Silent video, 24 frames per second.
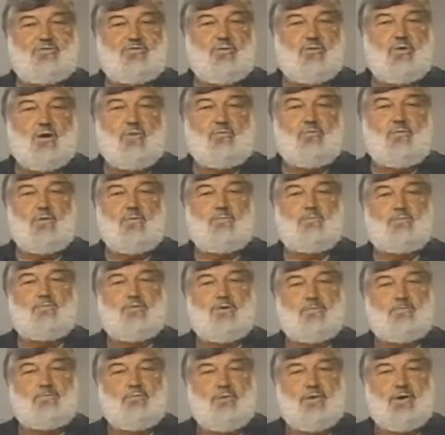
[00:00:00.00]
storeroom
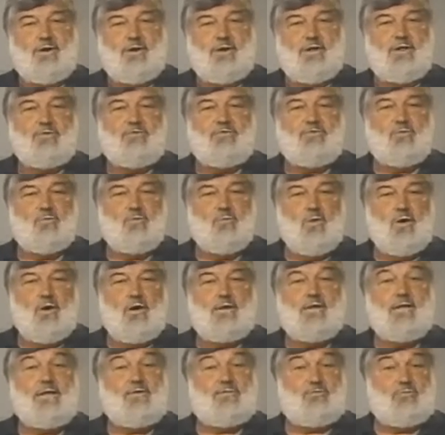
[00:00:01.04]
to put it into
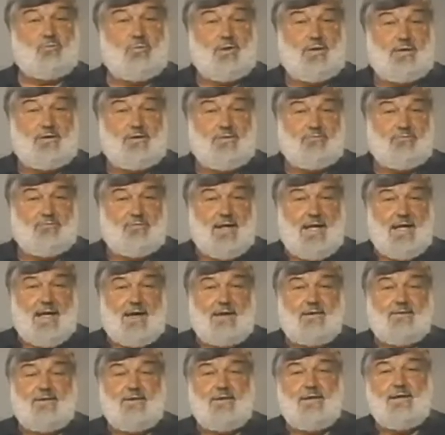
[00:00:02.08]
work as we
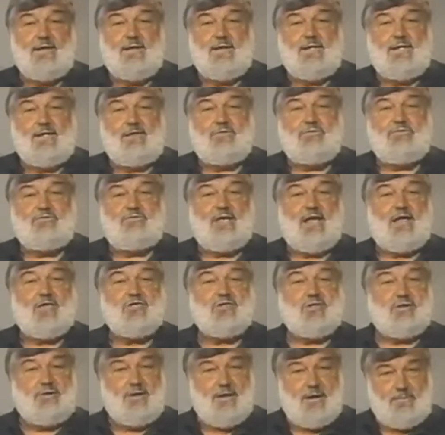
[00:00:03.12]
defined in
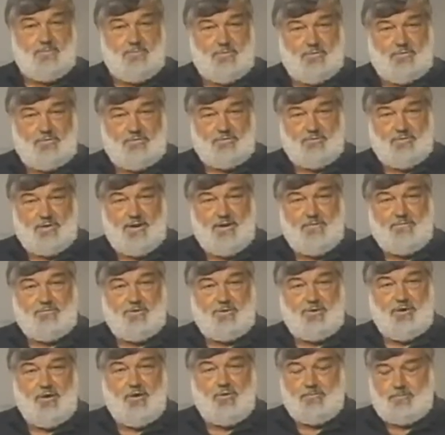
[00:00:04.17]
section number 3 of
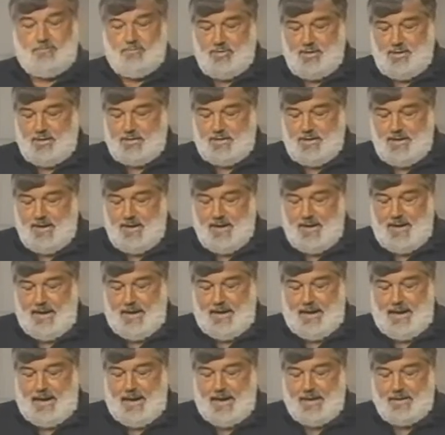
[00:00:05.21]
the notebook,
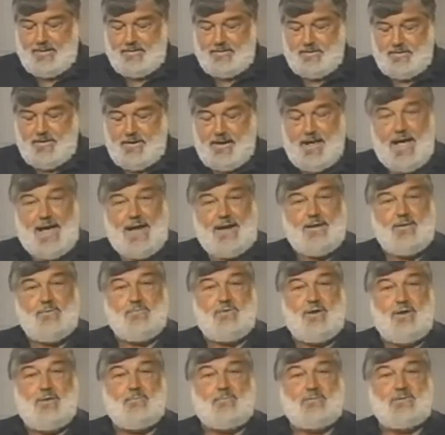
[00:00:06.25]
and
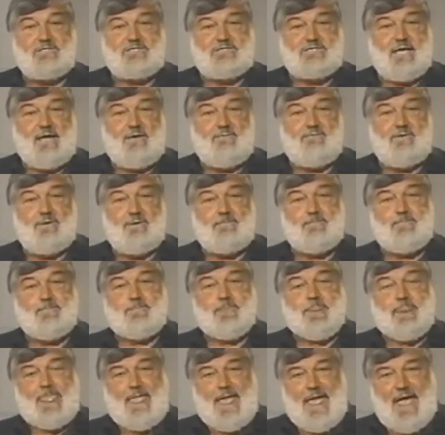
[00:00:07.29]
item number 7
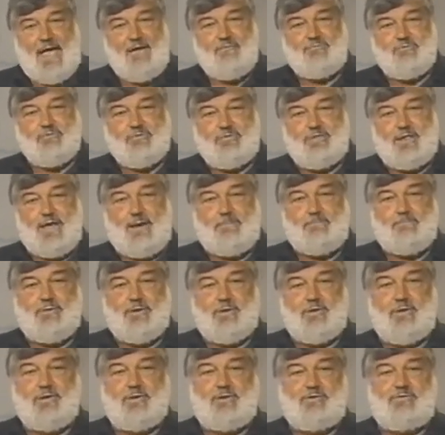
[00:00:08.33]
after that
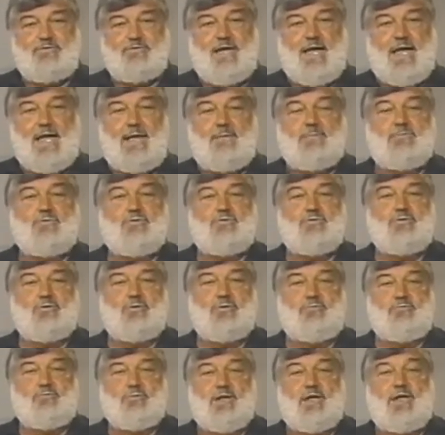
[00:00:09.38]
period of time
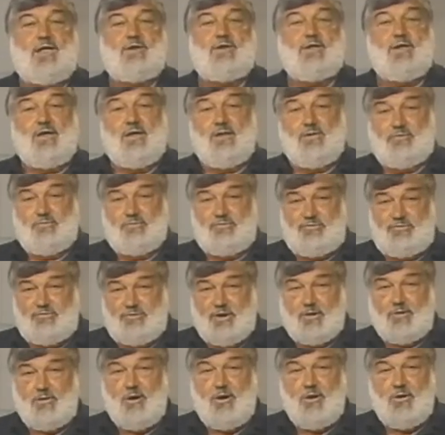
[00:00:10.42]
should read
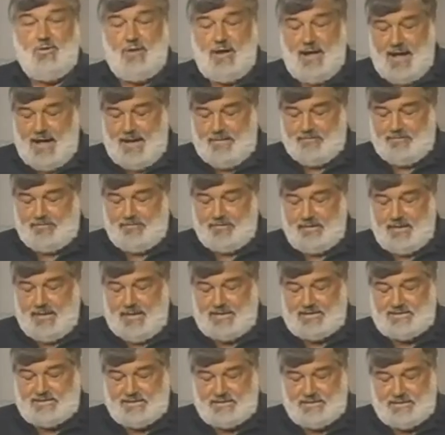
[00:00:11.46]
0
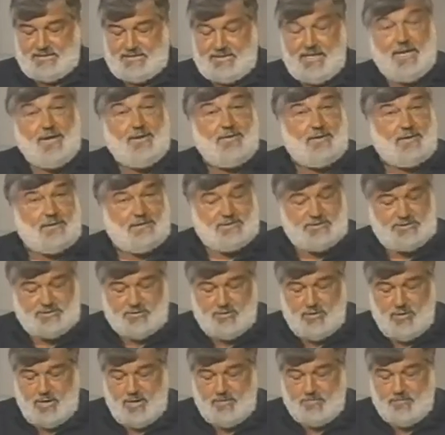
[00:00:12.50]
obsolescence in the
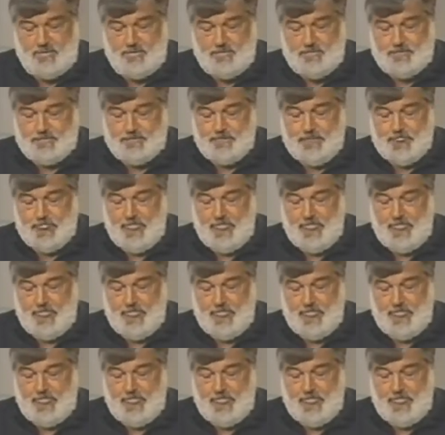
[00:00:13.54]
storeroom.